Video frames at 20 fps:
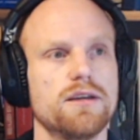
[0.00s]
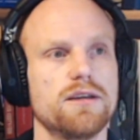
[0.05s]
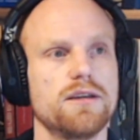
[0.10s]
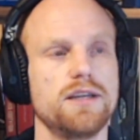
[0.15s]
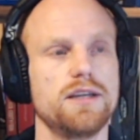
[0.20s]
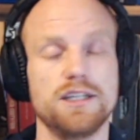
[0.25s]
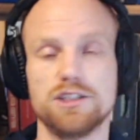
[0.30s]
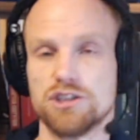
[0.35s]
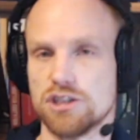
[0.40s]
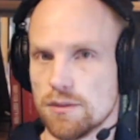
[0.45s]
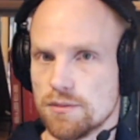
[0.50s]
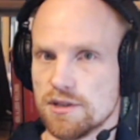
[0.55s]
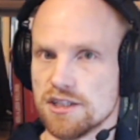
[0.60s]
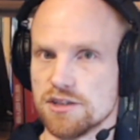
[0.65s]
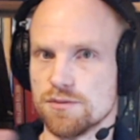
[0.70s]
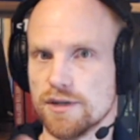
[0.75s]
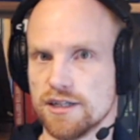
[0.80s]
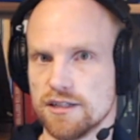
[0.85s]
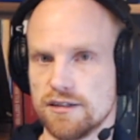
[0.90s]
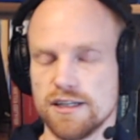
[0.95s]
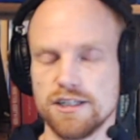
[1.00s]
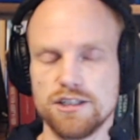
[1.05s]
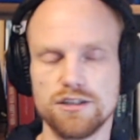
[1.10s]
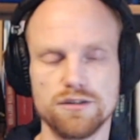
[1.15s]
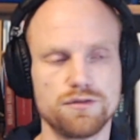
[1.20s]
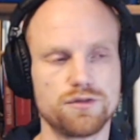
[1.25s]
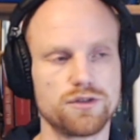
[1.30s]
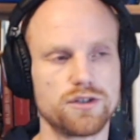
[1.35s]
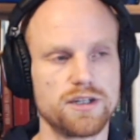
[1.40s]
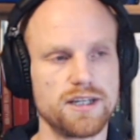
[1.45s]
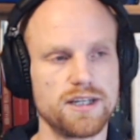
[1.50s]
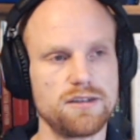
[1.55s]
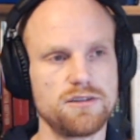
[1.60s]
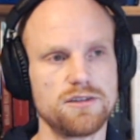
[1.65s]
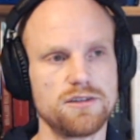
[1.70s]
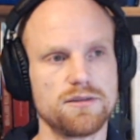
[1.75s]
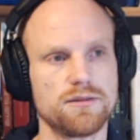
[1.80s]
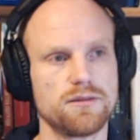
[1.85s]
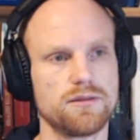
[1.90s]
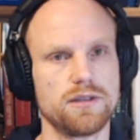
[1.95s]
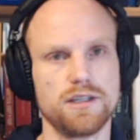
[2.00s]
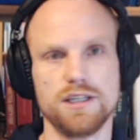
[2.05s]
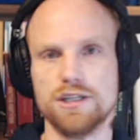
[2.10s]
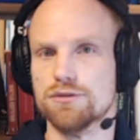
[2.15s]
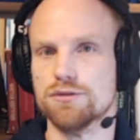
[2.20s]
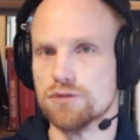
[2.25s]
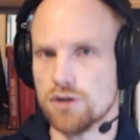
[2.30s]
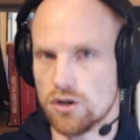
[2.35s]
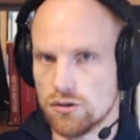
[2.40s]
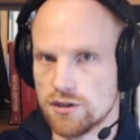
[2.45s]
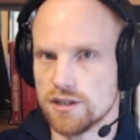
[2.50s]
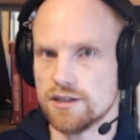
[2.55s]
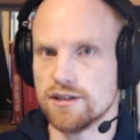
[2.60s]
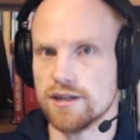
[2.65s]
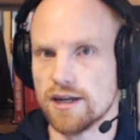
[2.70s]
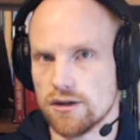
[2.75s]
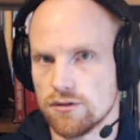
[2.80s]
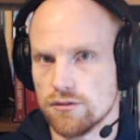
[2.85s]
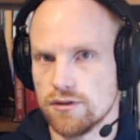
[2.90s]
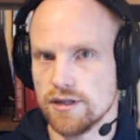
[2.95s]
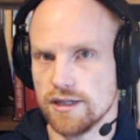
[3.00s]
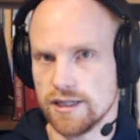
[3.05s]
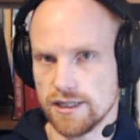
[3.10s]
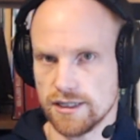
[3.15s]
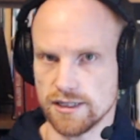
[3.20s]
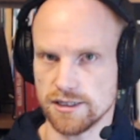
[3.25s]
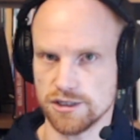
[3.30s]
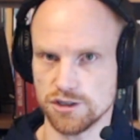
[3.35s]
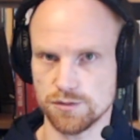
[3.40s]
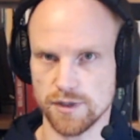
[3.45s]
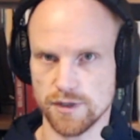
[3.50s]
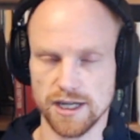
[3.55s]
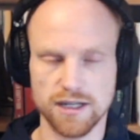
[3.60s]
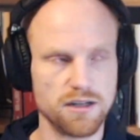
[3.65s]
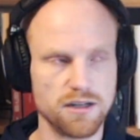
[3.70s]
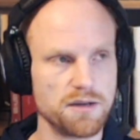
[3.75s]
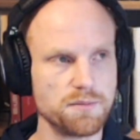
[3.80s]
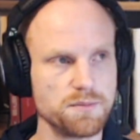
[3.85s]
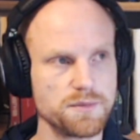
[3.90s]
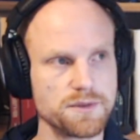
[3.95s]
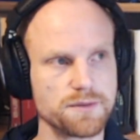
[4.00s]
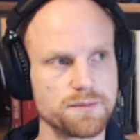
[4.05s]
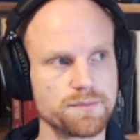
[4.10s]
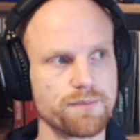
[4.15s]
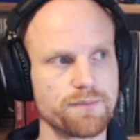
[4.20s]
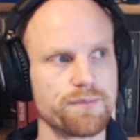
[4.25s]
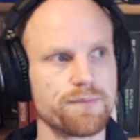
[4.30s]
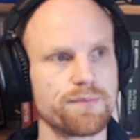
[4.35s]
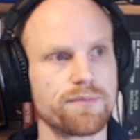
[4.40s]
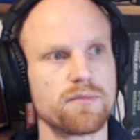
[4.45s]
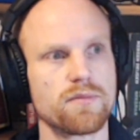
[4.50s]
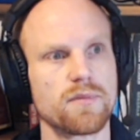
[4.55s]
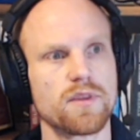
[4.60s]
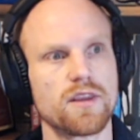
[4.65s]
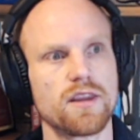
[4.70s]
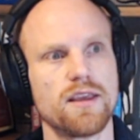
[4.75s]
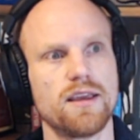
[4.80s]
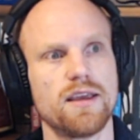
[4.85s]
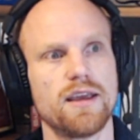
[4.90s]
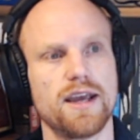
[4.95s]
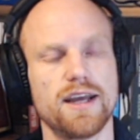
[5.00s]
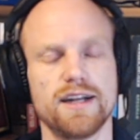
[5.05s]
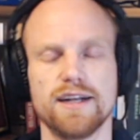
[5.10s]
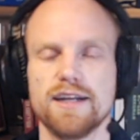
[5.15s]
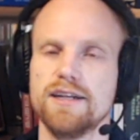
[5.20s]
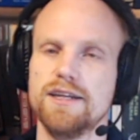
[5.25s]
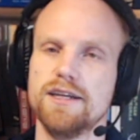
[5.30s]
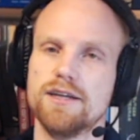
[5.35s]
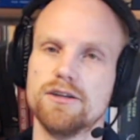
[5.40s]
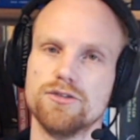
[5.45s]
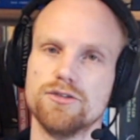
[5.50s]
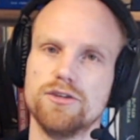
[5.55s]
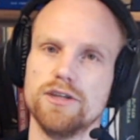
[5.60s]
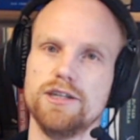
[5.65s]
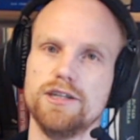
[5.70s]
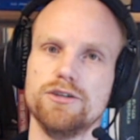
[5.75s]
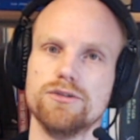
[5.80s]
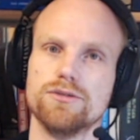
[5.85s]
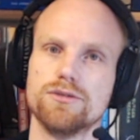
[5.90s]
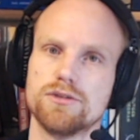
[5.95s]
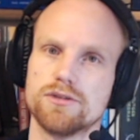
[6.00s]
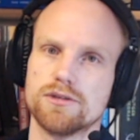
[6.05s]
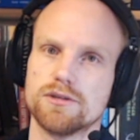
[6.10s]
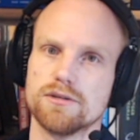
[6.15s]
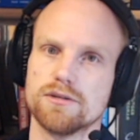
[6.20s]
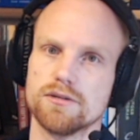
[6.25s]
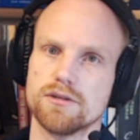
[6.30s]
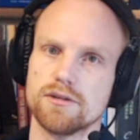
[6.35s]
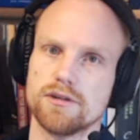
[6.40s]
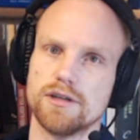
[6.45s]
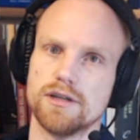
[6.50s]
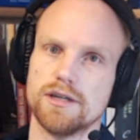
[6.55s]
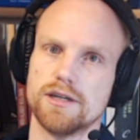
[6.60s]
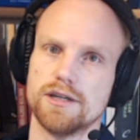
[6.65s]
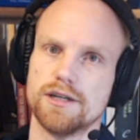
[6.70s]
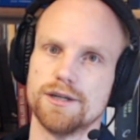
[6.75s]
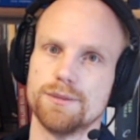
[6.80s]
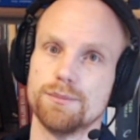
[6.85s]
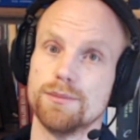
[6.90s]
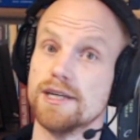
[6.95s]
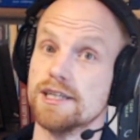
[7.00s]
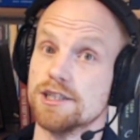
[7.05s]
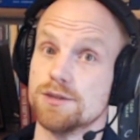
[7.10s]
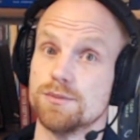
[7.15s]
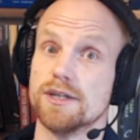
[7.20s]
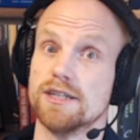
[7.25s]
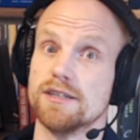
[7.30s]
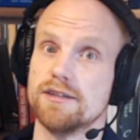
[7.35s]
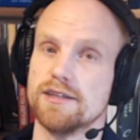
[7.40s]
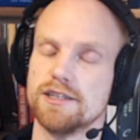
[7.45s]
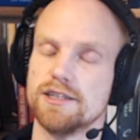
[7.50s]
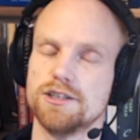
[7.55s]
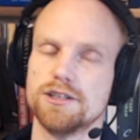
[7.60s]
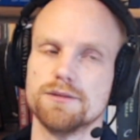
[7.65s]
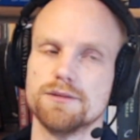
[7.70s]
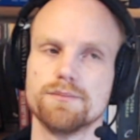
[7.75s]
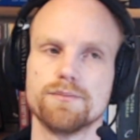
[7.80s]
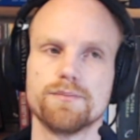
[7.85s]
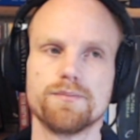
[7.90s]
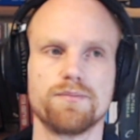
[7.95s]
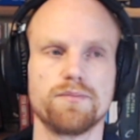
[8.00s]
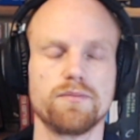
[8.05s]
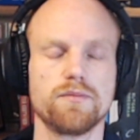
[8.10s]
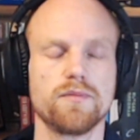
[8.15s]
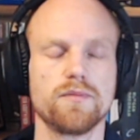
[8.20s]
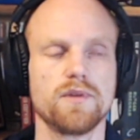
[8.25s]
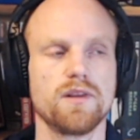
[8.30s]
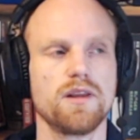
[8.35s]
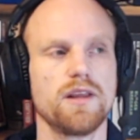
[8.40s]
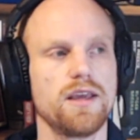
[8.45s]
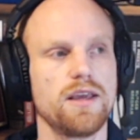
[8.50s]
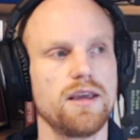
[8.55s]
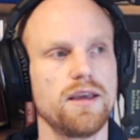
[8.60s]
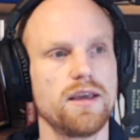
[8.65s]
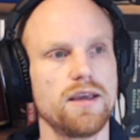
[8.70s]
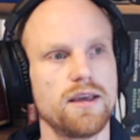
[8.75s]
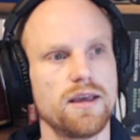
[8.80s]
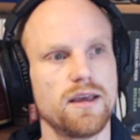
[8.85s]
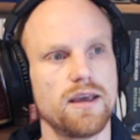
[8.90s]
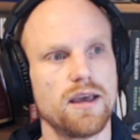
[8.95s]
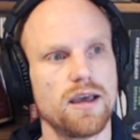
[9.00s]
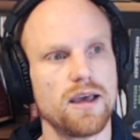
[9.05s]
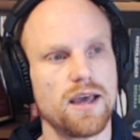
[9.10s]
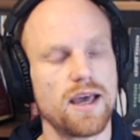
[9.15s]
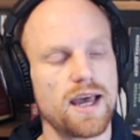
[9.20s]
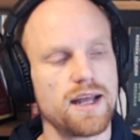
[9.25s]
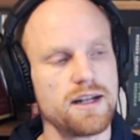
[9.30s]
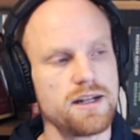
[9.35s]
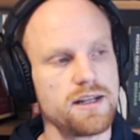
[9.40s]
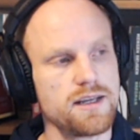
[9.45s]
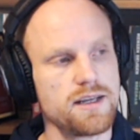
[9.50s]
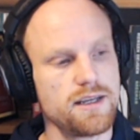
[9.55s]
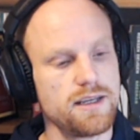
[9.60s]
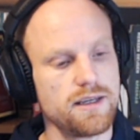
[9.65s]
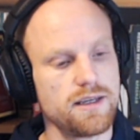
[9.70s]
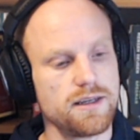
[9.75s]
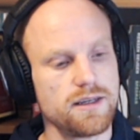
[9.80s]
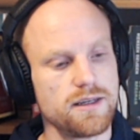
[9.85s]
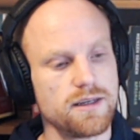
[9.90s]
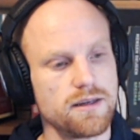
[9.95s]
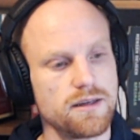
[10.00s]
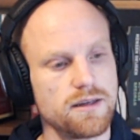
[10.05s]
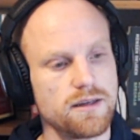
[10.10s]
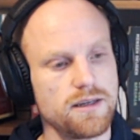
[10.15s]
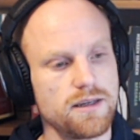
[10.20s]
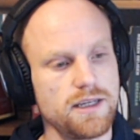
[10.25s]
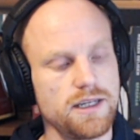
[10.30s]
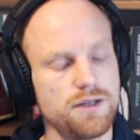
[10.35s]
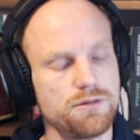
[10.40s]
He stopped his meditation for that. He wrote it down in his brain dump, and then he continued his meditation. And he